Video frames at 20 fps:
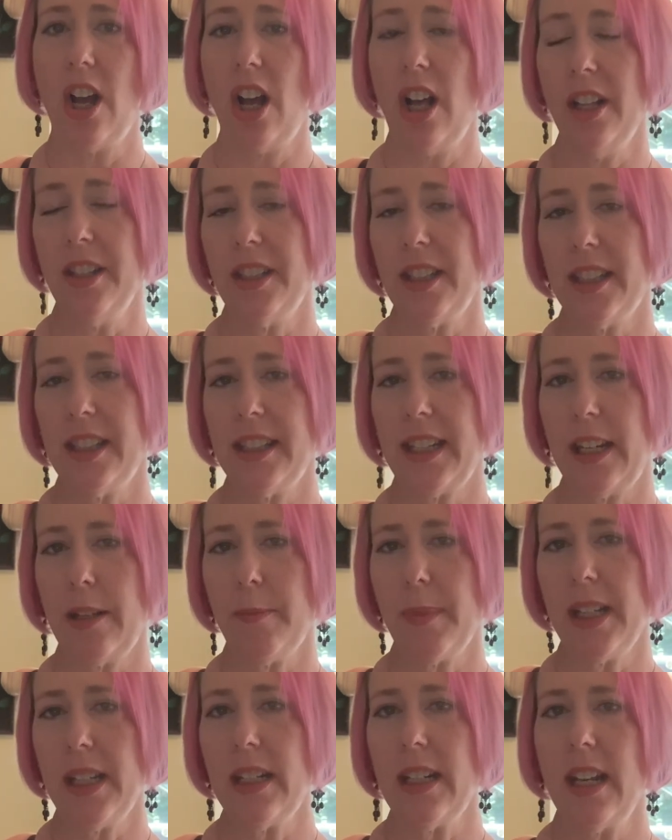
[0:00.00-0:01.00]
Alta
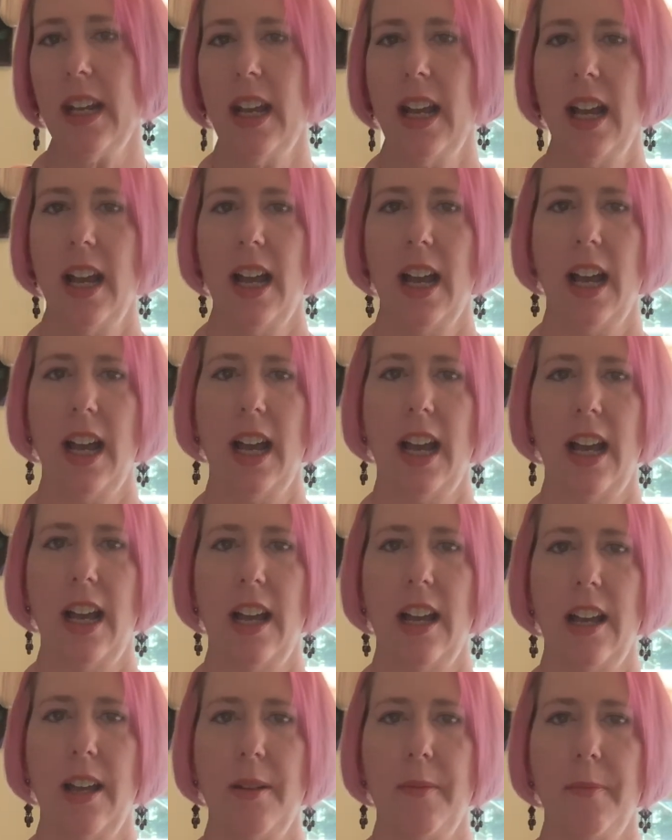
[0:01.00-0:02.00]
Statement,
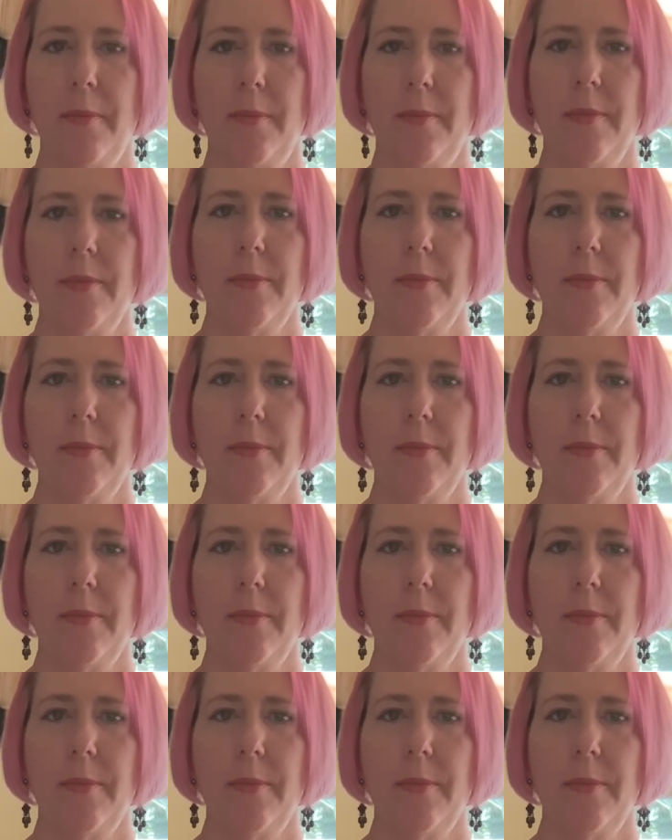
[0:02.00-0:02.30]
and